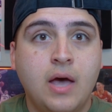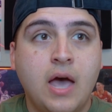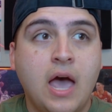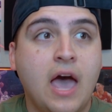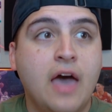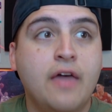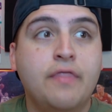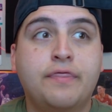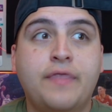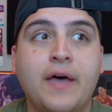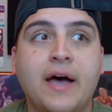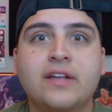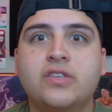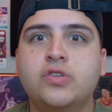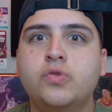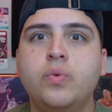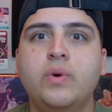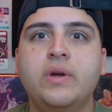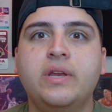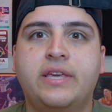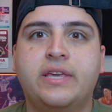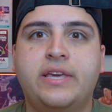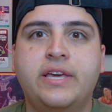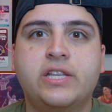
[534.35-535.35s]
And that's
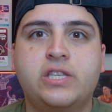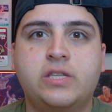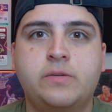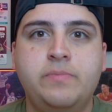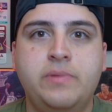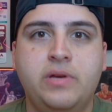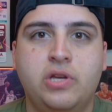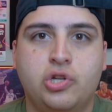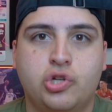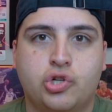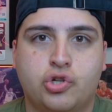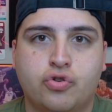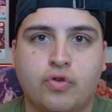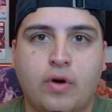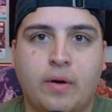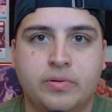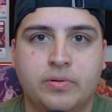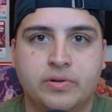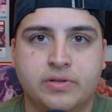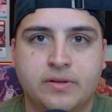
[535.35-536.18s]
what gets me in trouble